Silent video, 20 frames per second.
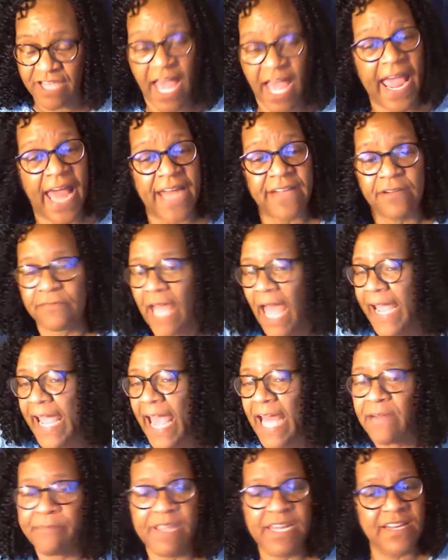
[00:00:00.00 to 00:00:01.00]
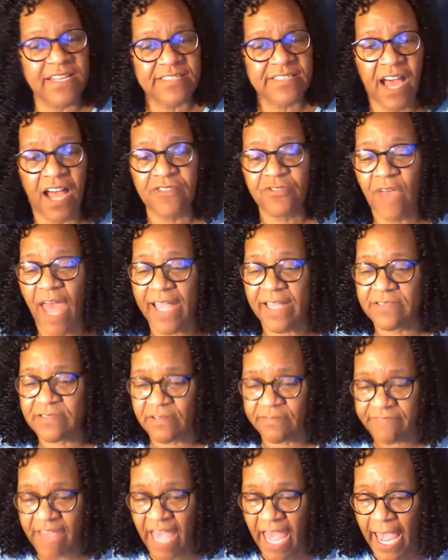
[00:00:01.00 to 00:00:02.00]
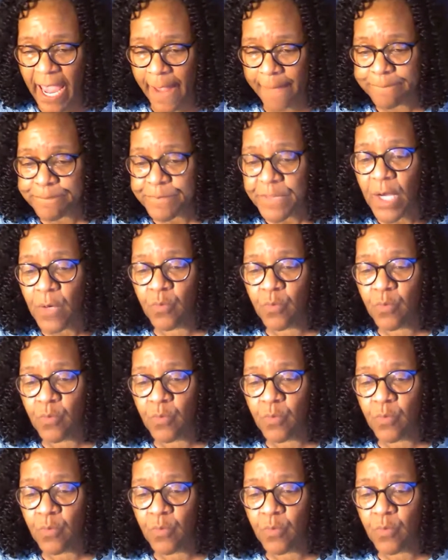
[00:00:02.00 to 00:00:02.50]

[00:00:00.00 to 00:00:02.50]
So I gotta, I gotta be this on so I can survive."